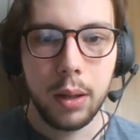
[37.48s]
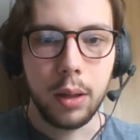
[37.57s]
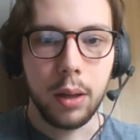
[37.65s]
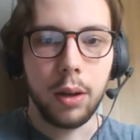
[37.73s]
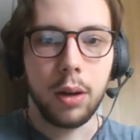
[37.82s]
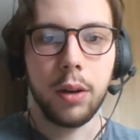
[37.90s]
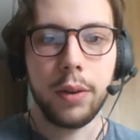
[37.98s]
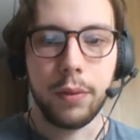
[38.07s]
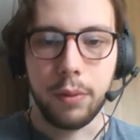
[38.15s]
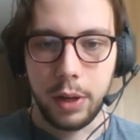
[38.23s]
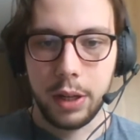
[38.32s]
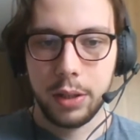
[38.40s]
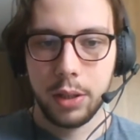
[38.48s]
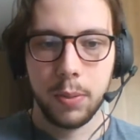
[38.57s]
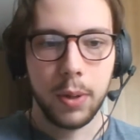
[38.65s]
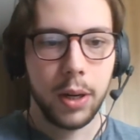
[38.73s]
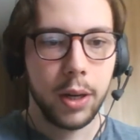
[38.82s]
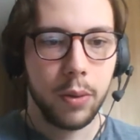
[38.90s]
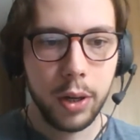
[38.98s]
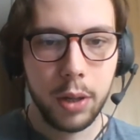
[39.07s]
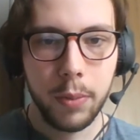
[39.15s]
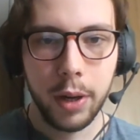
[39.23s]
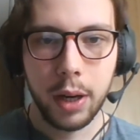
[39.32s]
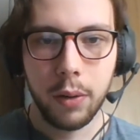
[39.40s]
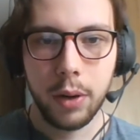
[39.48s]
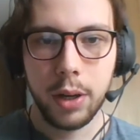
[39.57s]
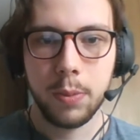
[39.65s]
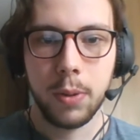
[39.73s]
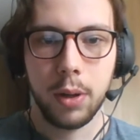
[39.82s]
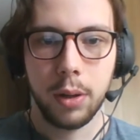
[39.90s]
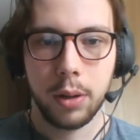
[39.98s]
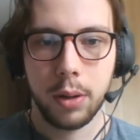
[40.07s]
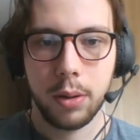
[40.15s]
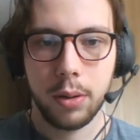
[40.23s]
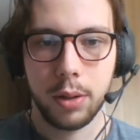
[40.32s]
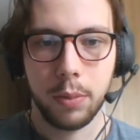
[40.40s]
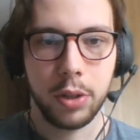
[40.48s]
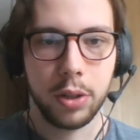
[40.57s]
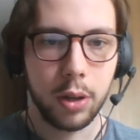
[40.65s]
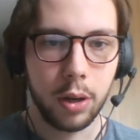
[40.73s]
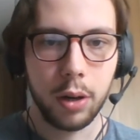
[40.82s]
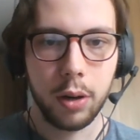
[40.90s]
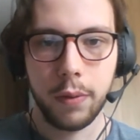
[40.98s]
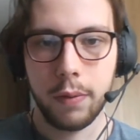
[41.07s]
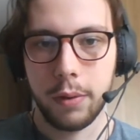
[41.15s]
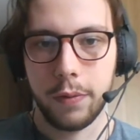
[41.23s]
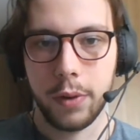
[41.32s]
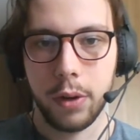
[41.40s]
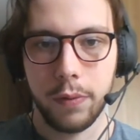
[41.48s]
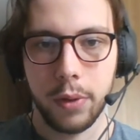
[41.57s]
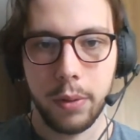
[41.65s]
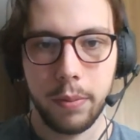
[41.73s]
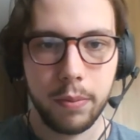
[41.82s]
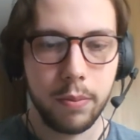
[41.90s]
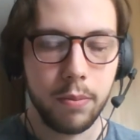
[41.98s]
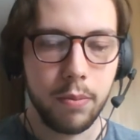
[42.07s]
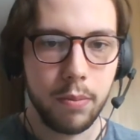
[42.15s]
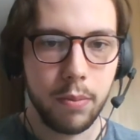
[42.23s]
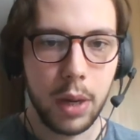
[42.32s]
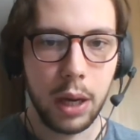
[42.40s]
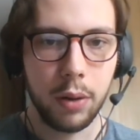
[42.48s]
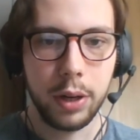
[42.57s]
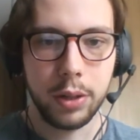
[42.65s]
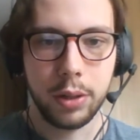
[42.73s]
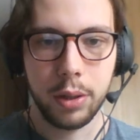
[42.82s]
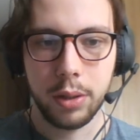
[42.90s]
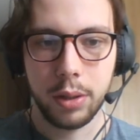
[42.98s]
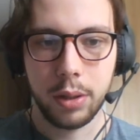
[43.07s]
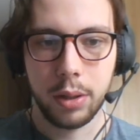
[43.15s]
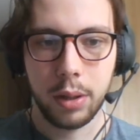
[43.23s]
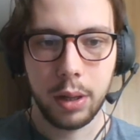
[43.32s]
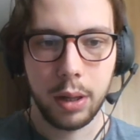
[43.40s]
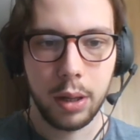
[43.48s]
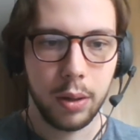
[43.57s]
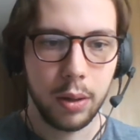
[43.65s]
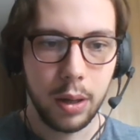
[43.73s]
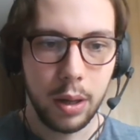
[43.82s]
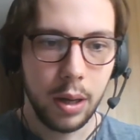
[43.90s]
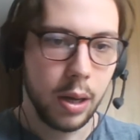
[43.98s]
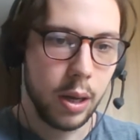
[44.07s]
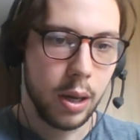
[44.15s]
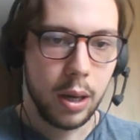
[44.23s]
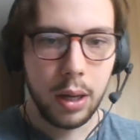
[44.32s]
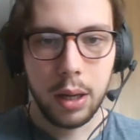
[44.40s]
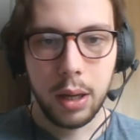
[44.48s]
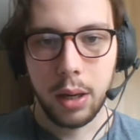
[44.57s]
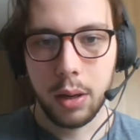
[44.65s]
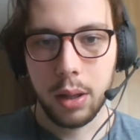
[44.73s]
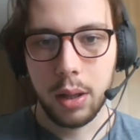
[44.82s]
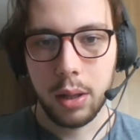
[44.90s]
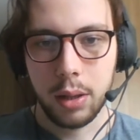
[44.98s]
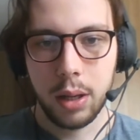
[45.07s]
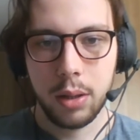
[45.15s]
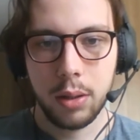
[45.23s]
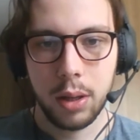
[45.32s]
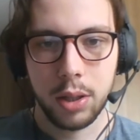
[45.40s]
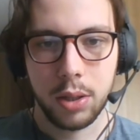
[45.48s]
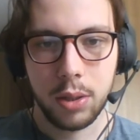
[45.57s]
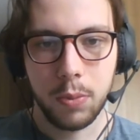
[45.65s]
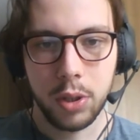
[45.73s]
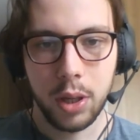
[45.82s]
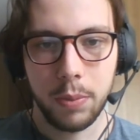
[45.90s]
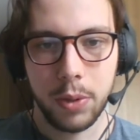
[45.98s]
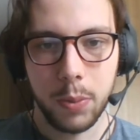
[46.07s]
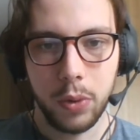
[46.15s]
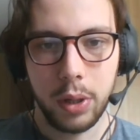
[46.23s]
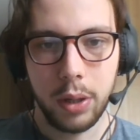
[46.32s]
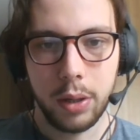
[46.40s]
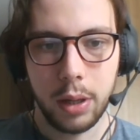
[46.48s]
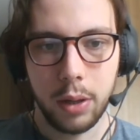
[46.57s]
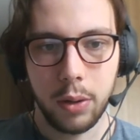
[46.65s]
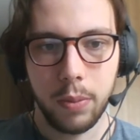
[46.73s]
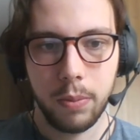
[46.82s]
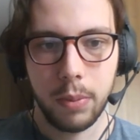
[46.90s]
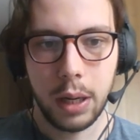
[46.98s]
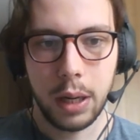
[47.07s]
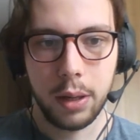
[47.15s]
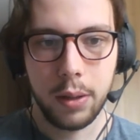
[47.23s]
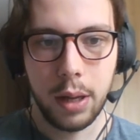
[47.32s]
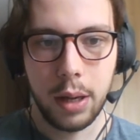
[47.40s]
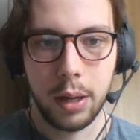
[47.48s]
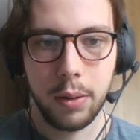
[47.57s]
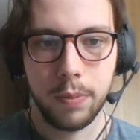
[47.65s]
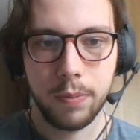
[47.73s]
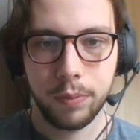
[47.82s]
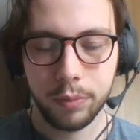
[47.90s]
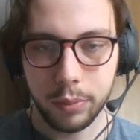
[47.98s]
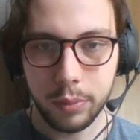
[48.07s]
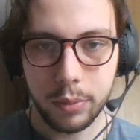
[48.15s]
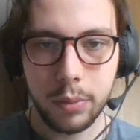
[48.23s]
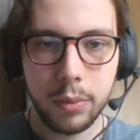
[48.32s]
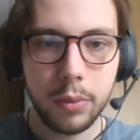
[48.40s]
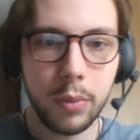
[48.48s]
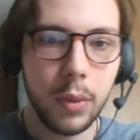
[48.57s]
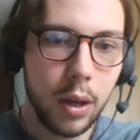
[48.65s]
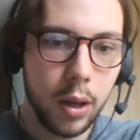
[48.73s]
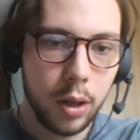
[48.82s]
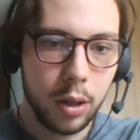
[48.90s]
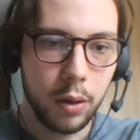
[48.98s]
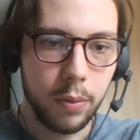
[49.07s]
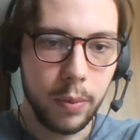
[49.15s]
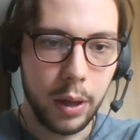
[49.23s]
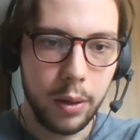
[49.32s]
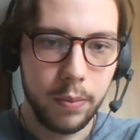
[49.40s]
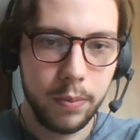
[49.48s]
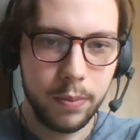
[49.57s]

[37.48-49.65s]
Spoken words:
Now, there are a lot of different reasons behind why you might get writer's block, so I'm just going to go over a few of the main reasons in some small detail, and then go from there.